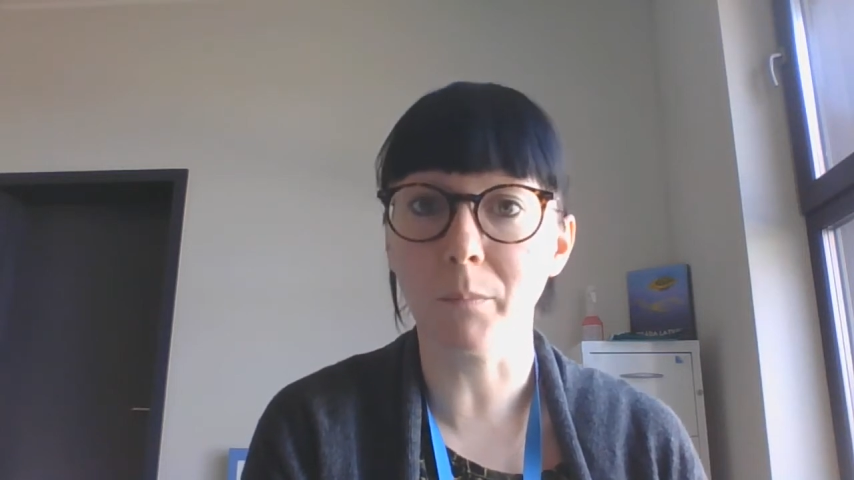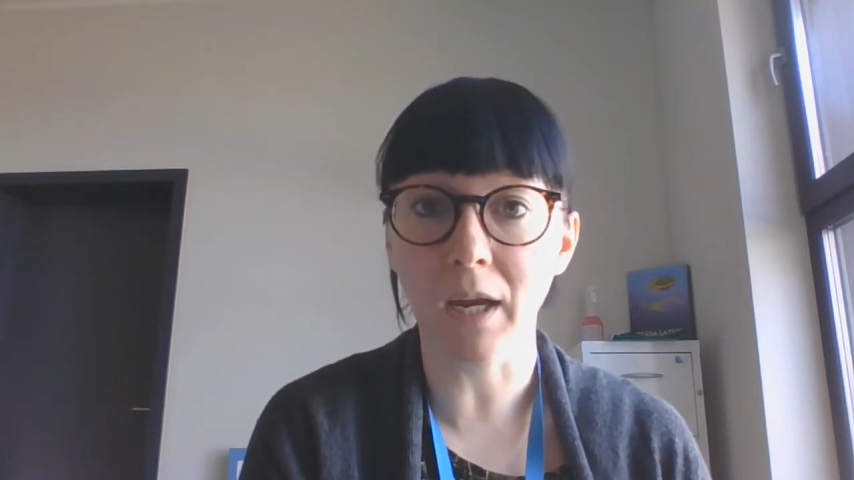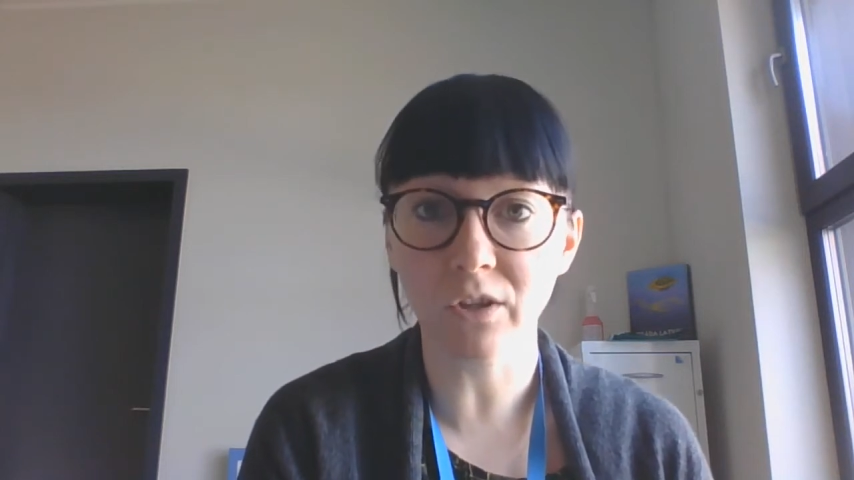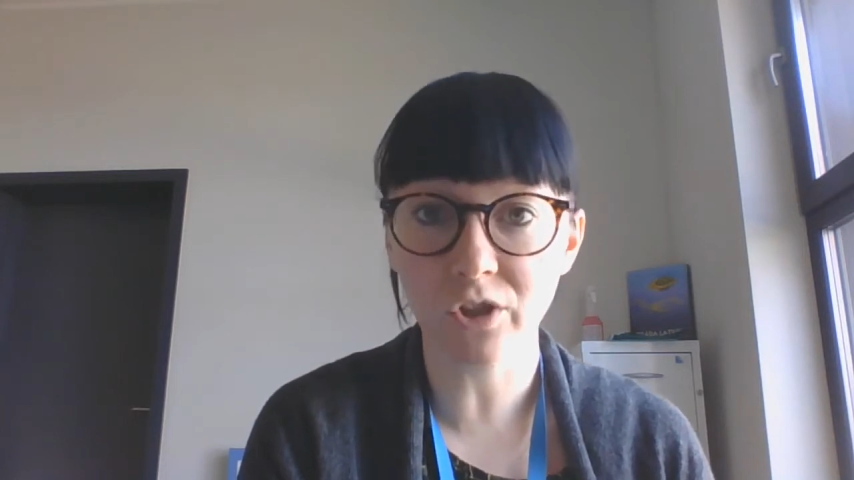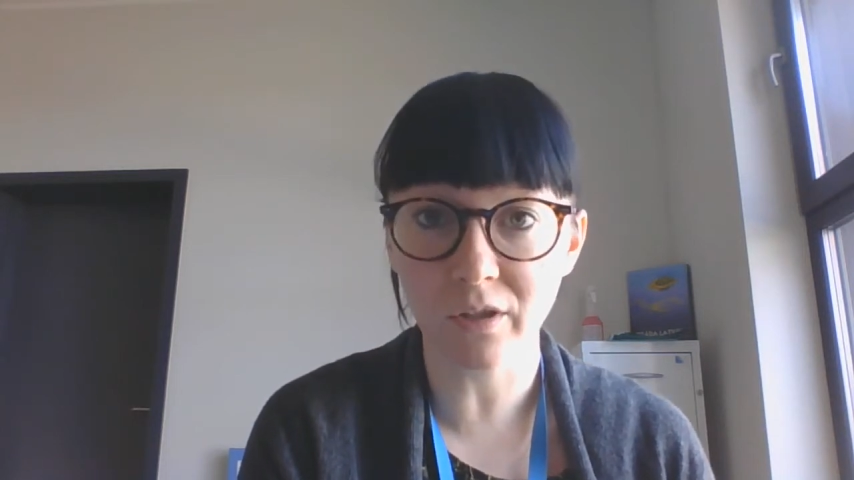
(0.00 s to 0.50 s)

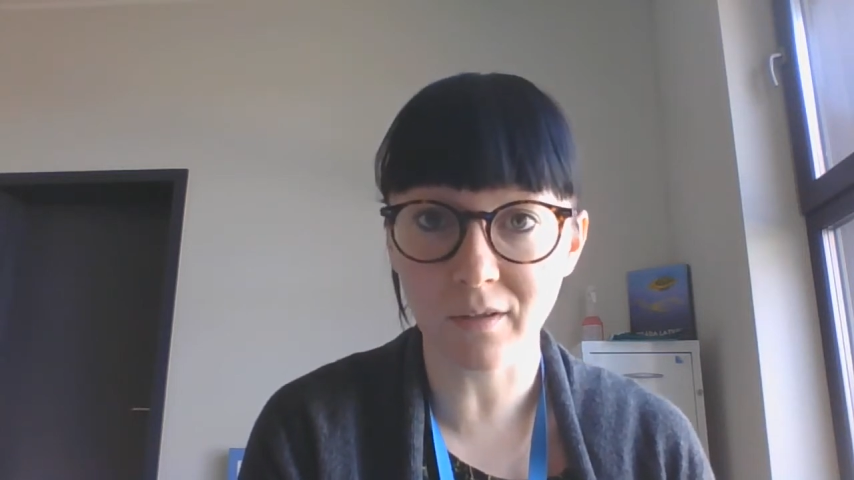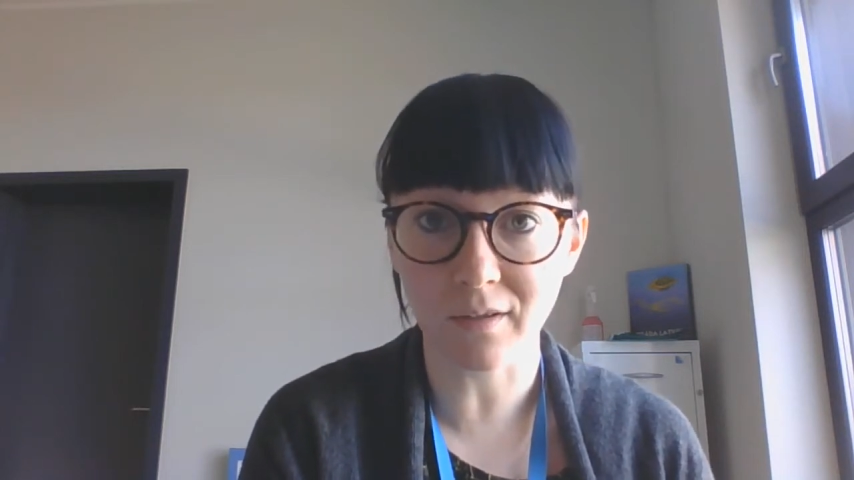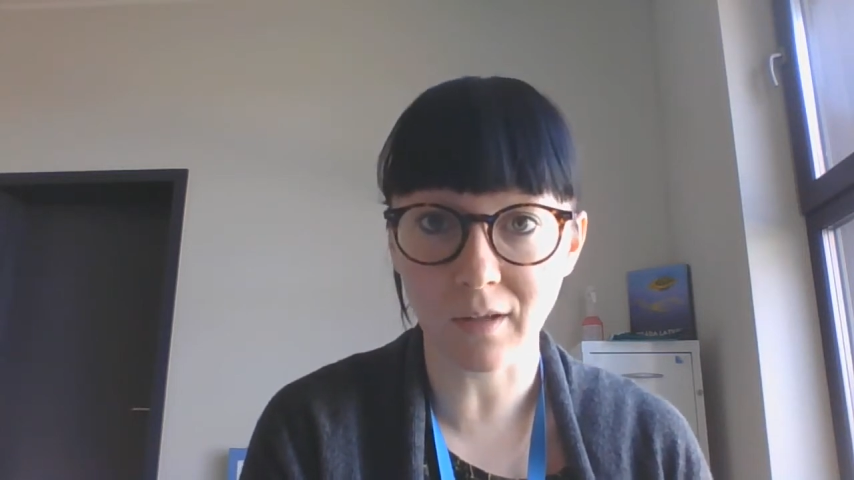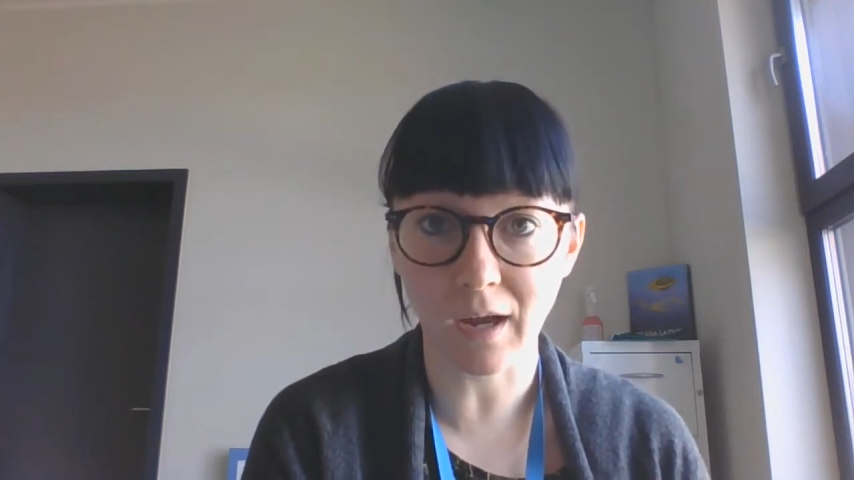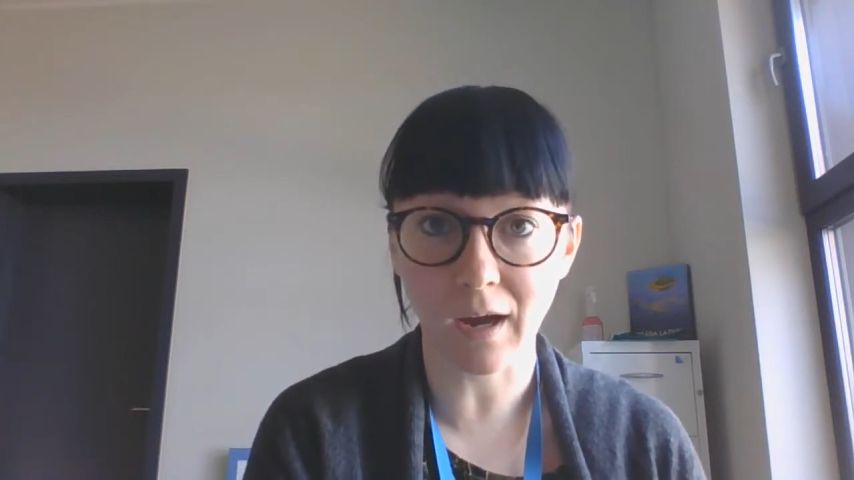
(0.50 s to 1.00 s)

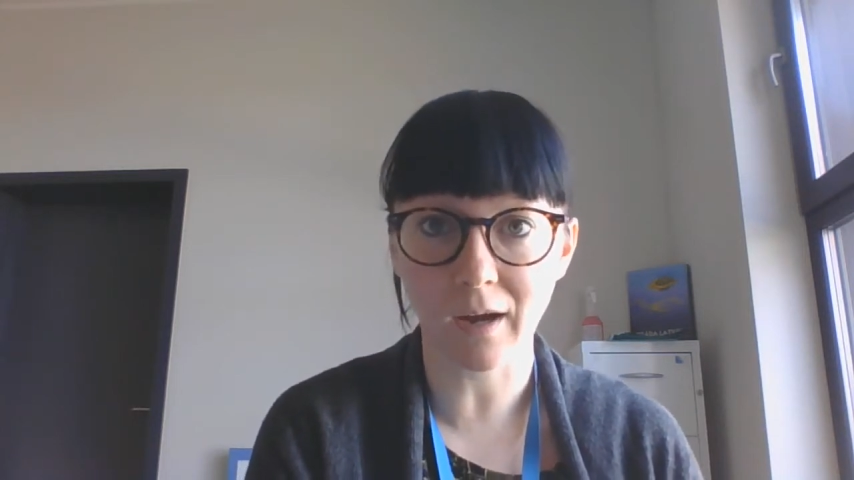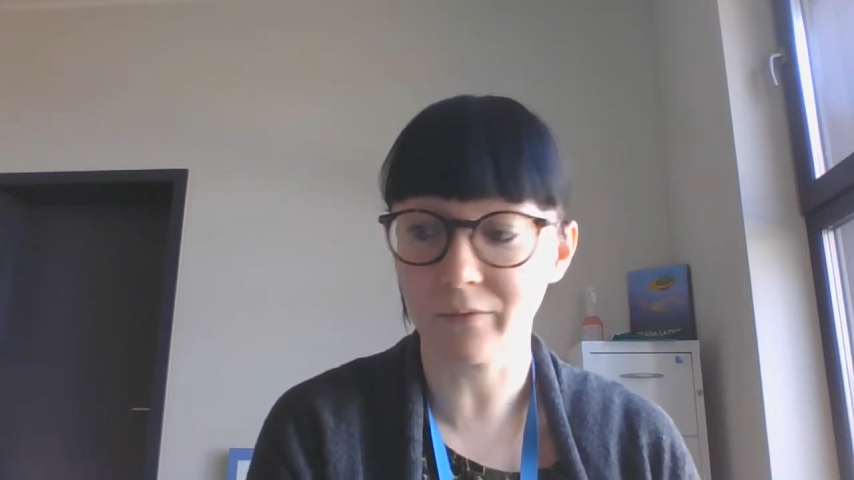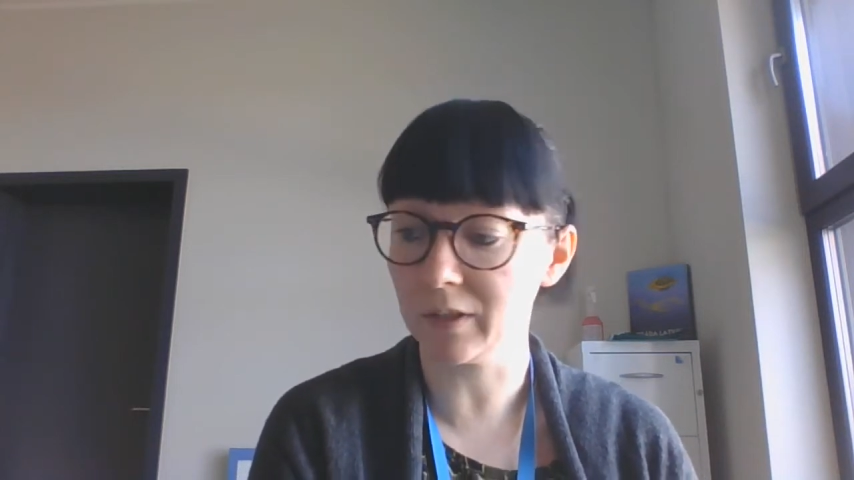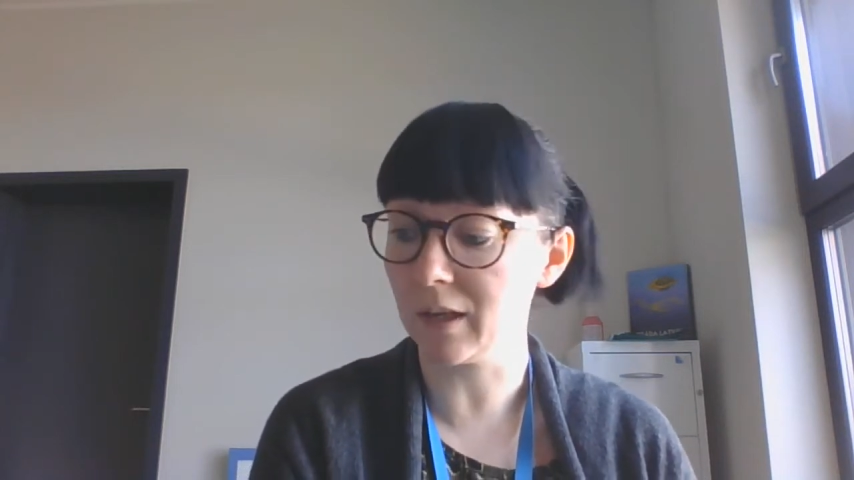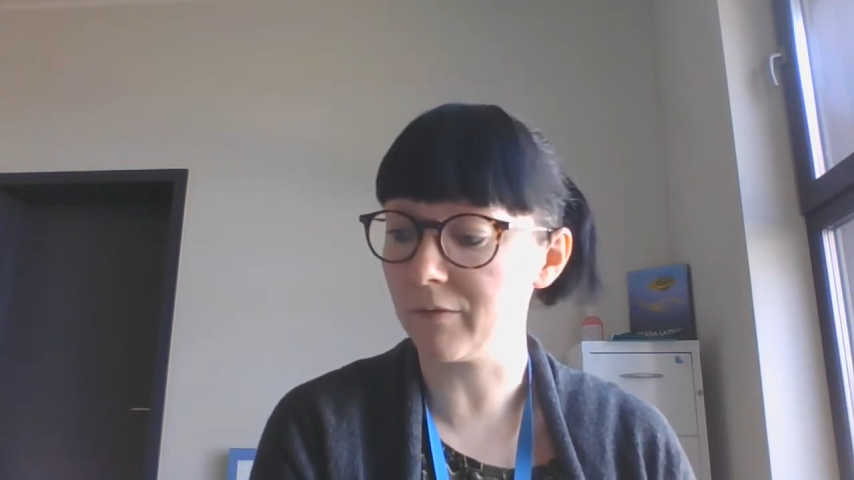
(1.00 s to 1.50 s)
mentions that I have
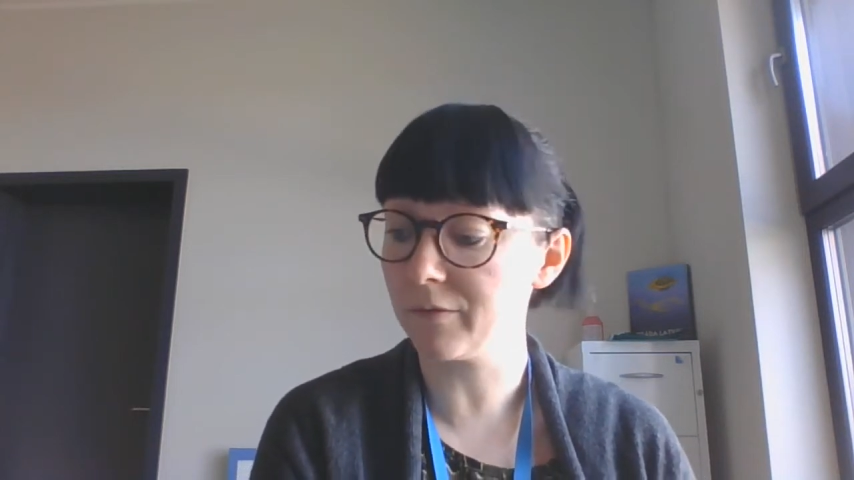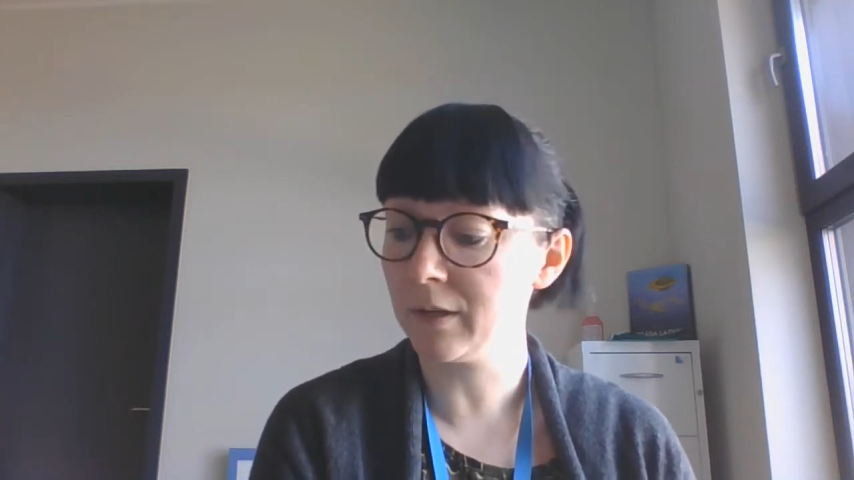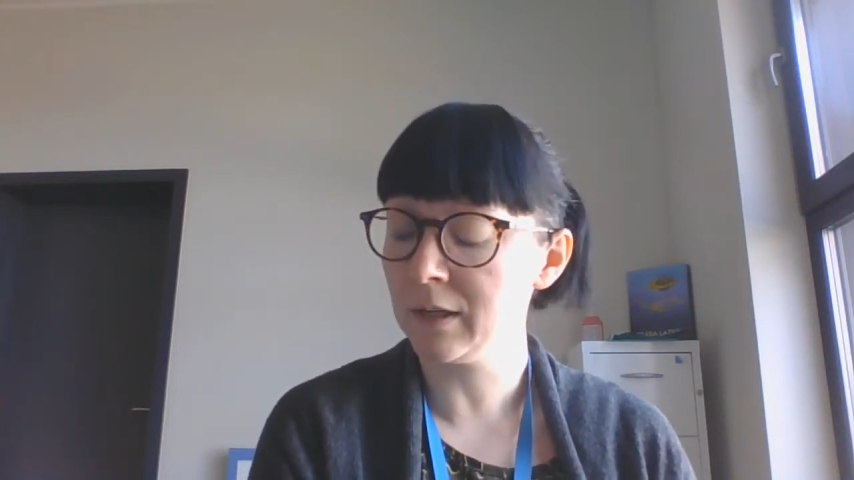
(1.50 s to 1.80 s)
to give